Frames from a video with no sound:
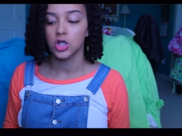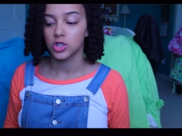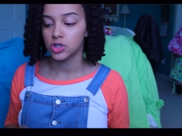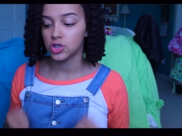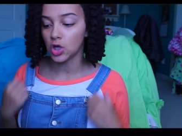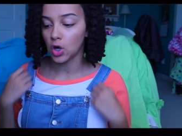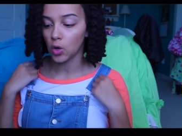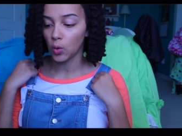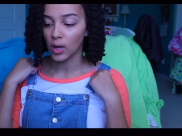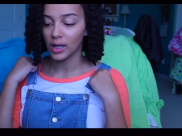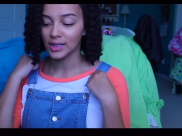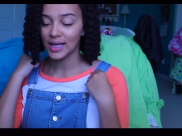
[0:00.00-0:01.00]

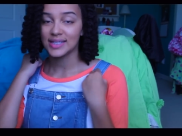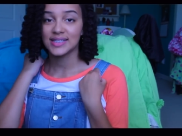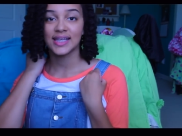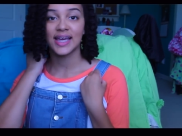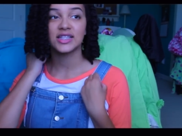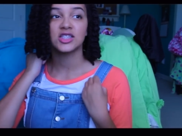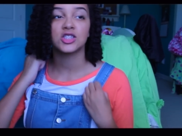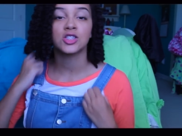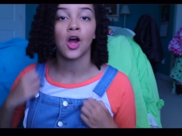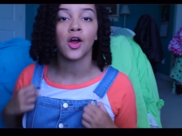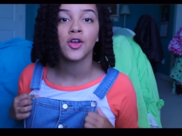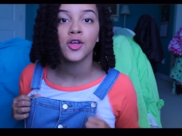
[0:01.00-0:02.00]
So let's get
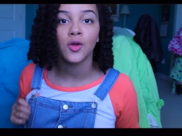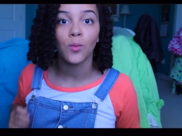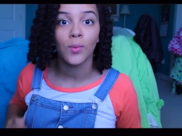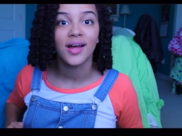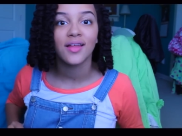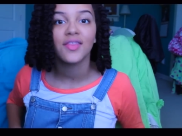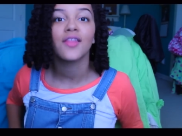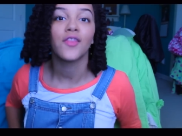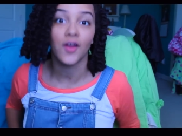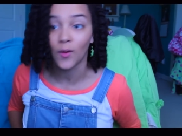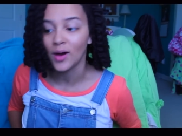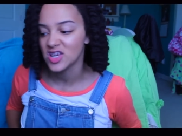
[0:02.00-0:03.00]
started with
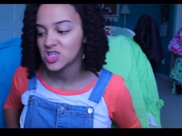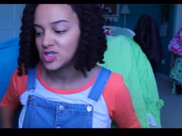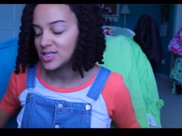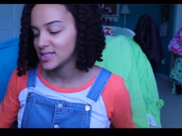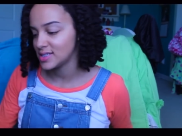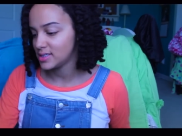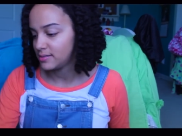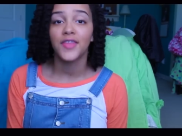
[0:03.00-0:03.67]
the questions.